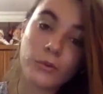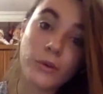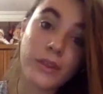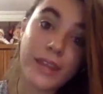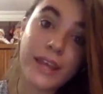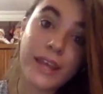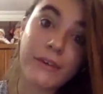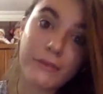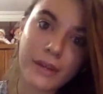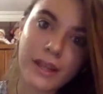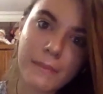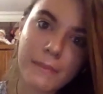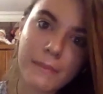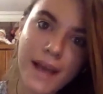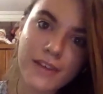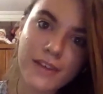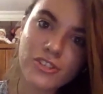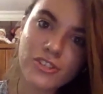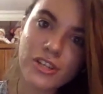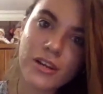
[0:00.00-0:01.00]
really
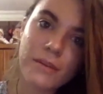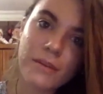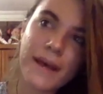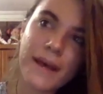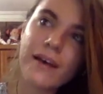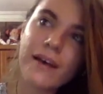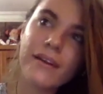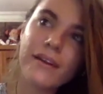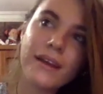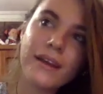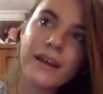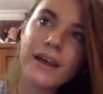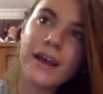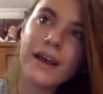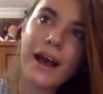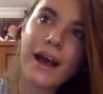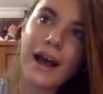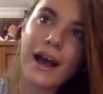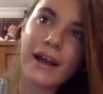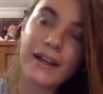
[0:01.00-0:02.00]
passionate about,
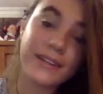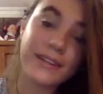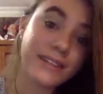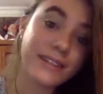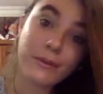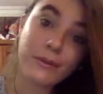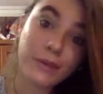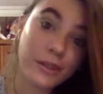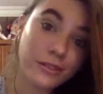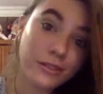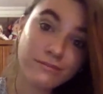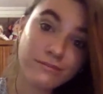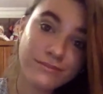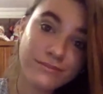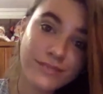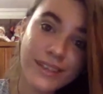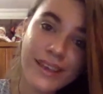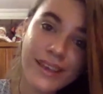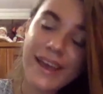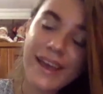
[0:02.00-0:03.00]
because they will.
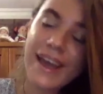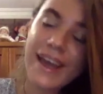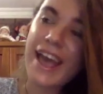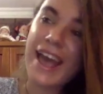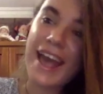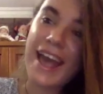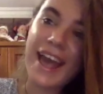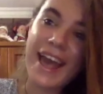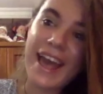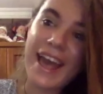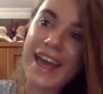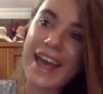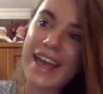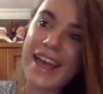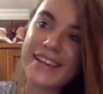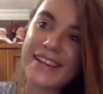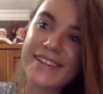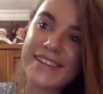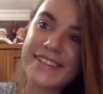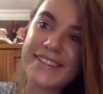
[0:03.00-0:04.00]

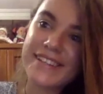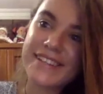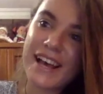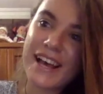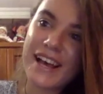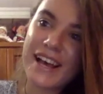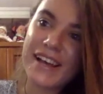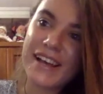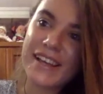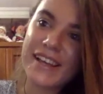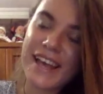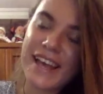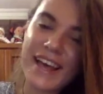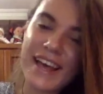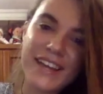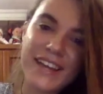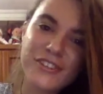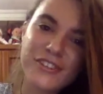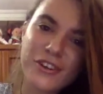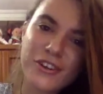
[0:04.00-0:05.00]
And
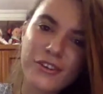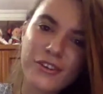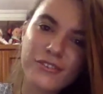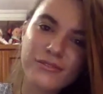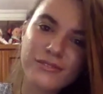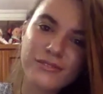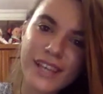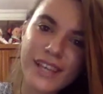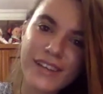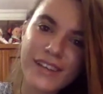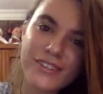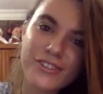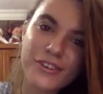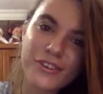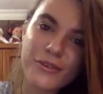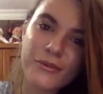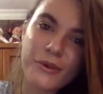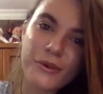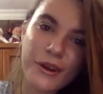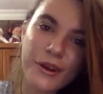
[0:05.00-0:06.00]
don't
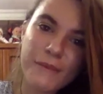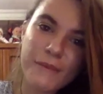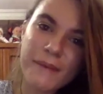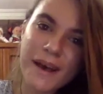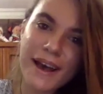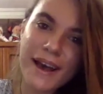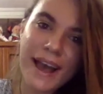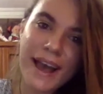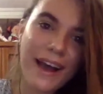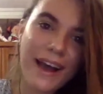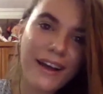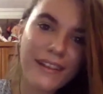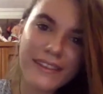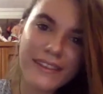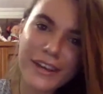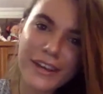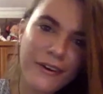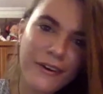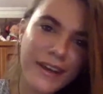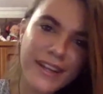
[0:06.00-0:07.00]
worry about how they're
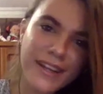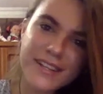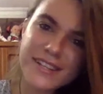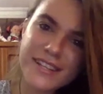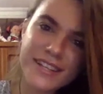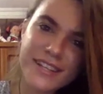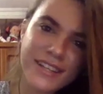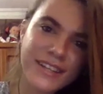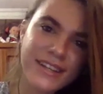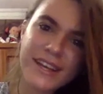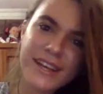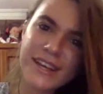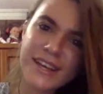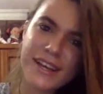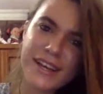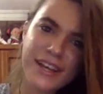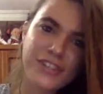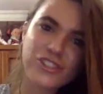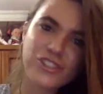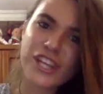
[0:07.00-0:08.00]
going to
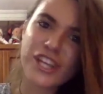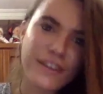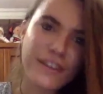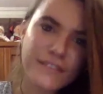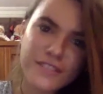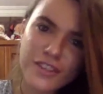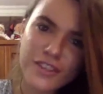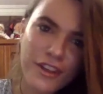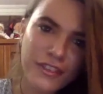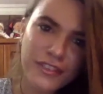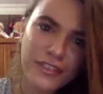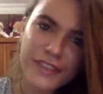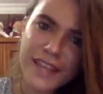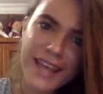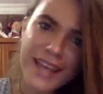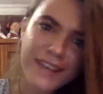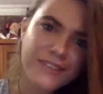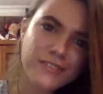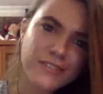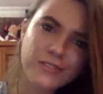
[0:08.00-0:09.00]
achieve certain
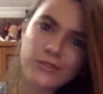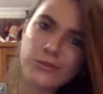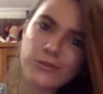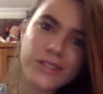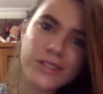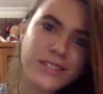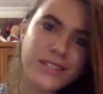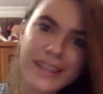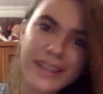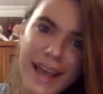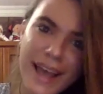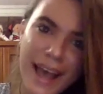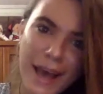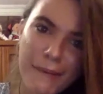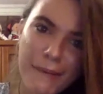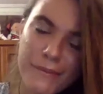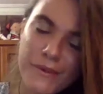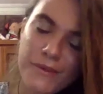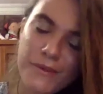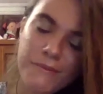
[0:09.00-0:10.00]
things or what's going to
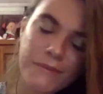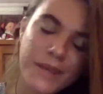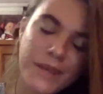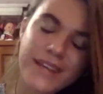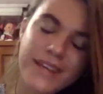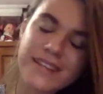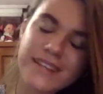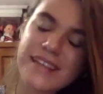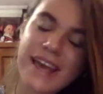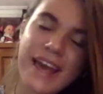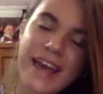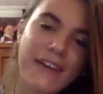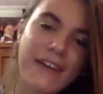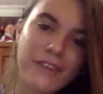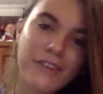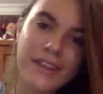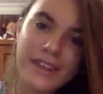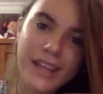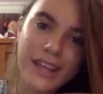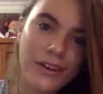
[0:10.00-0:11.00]
happen, because
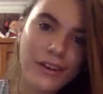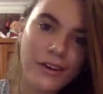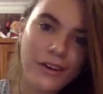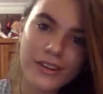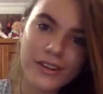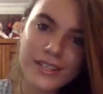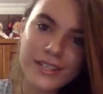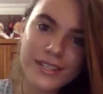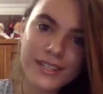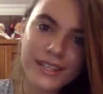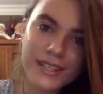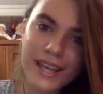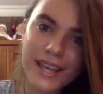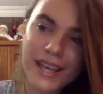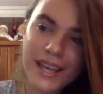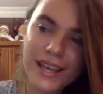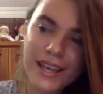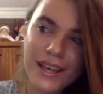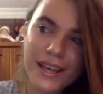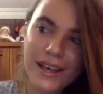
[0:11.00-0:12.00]
everything
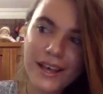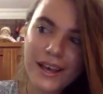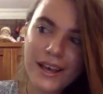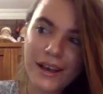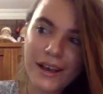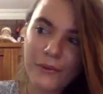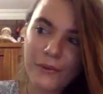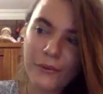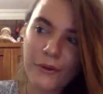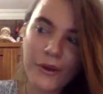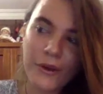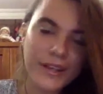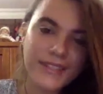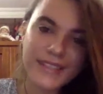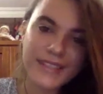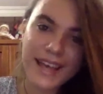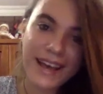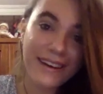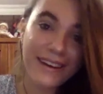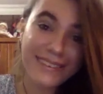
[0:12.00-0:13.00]
honestly works
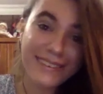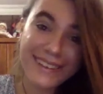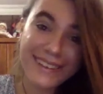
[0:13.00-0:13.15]
out.